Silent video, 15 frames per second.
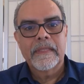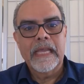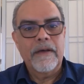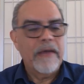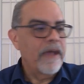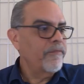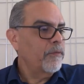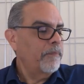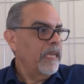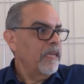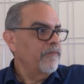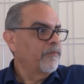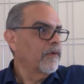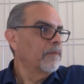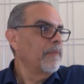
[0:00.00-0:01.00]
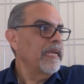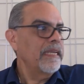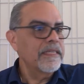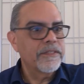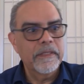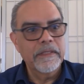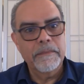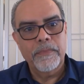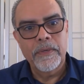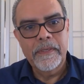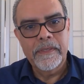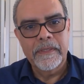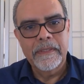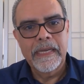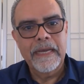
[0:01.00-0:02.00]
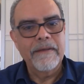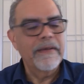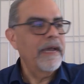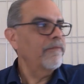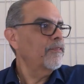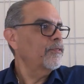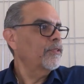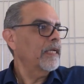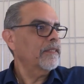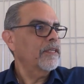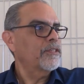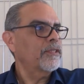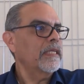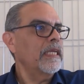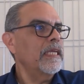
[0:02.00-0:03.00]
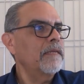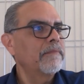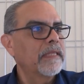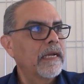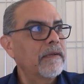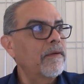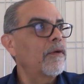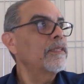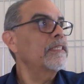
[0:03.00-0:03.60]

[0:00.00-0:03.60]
I have to pay for maintenance on the boiler. Now I have to check the steam. Now all these